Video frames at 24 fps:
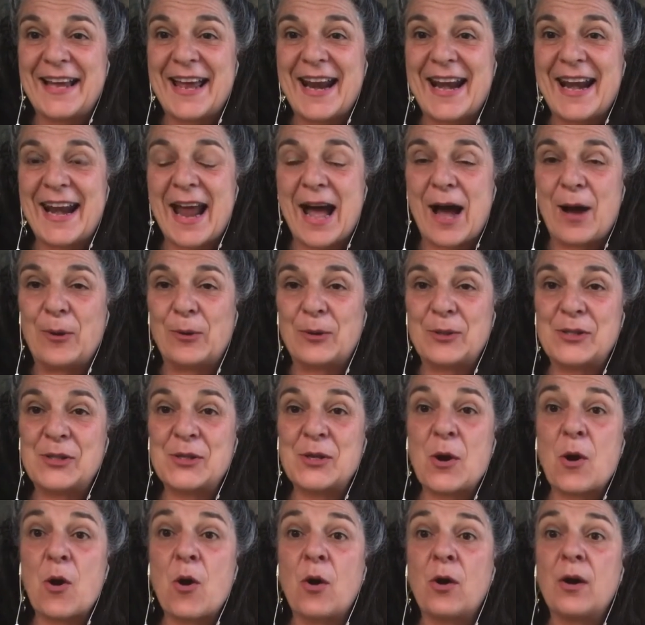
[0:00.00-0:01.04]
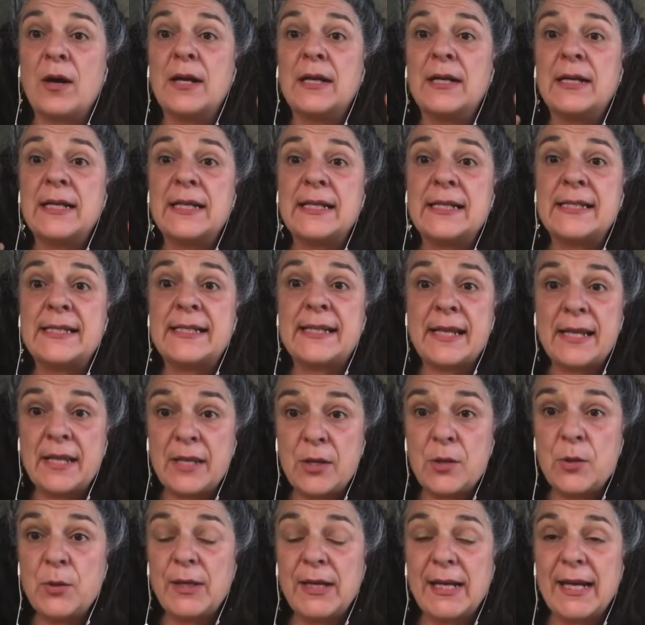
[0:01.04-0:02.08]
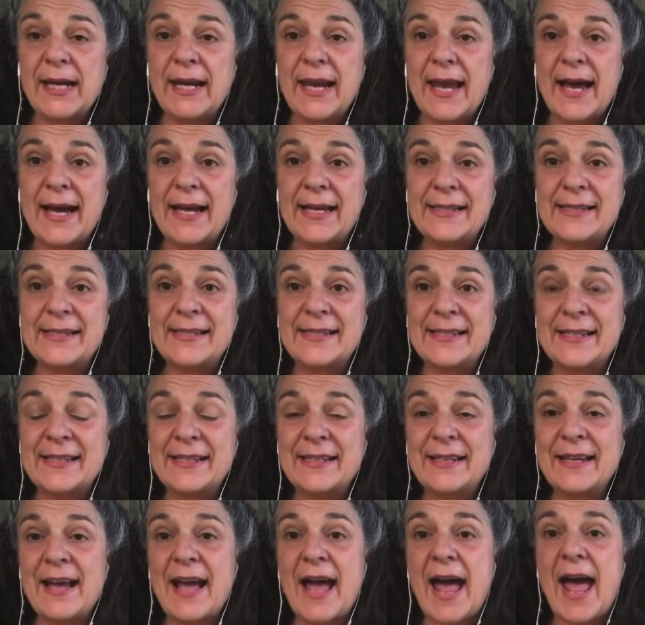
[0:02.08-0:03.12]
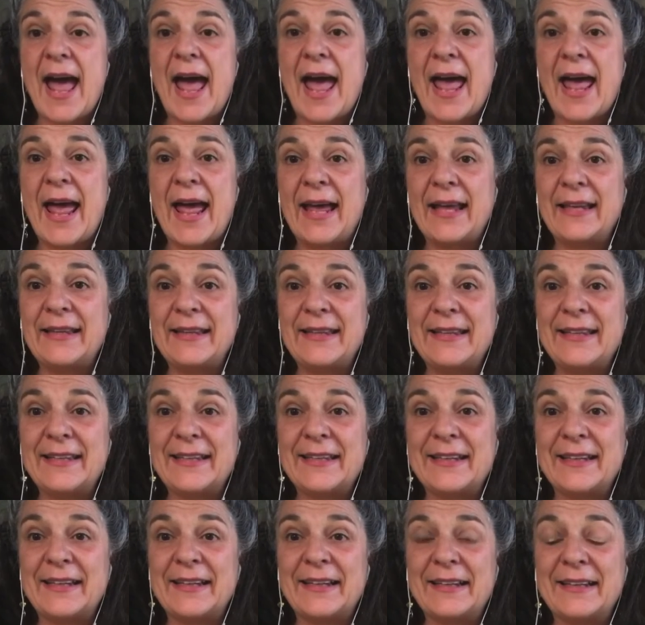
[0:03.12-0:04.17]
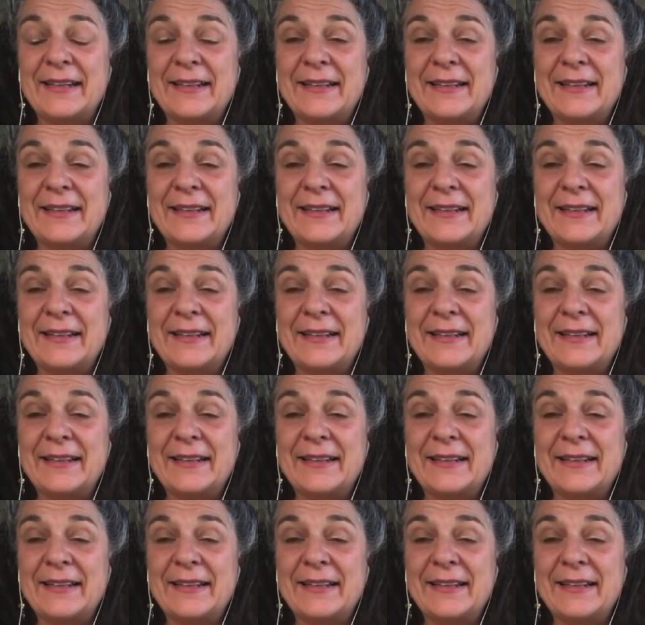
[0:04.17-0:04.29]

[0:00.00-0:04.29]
now so see you in class and uh,